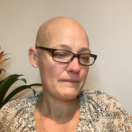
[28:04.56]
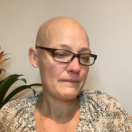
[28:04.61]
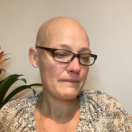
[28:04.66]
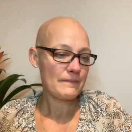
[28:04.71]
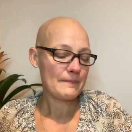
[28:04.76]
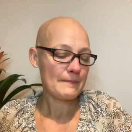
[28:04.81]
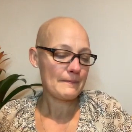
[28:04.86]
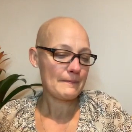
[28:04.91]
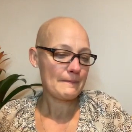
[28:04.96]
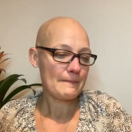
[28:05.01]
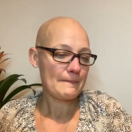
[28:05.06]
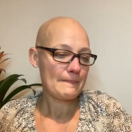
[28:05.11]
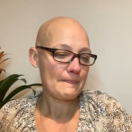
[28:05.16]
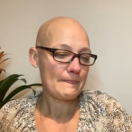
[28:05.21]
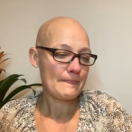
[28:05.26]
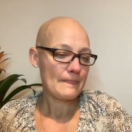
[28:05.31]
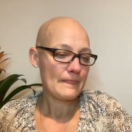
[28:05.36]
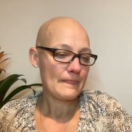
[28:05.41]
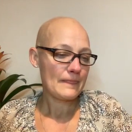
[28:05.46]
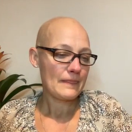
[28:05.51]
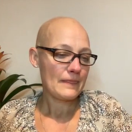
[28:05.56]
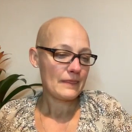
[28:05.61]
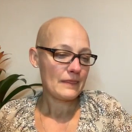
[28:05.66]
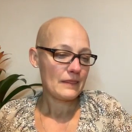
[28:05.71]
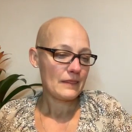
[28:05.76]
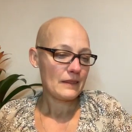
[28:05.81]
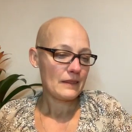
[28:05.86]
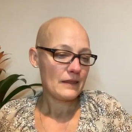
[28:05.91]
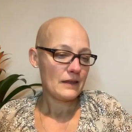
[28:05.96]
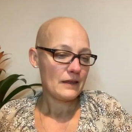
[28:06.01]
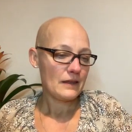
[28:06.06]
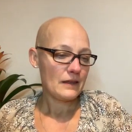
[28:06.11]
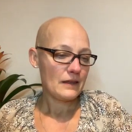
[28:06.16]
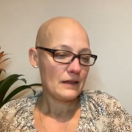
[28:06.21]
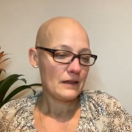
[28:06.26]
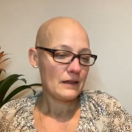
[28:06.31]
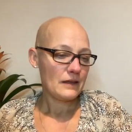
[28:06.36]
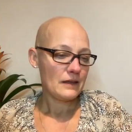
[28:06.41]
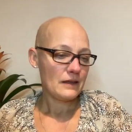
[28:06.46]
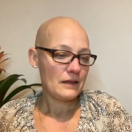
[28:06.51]

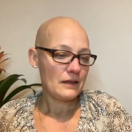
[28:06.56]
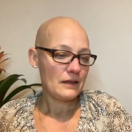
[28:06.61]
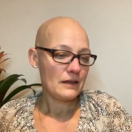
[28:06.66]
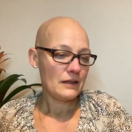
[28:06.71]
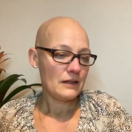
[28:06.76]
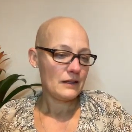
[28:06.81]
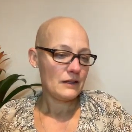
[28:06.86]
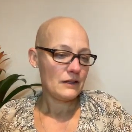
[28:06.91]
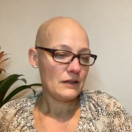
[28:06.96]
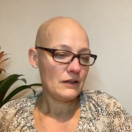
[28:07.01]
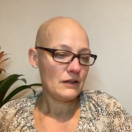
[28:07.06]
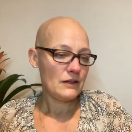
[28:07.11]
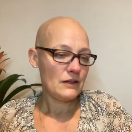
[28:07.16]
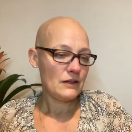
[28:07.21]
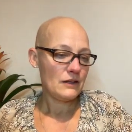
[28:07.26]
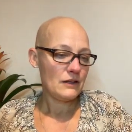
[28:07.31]
(no one is talking)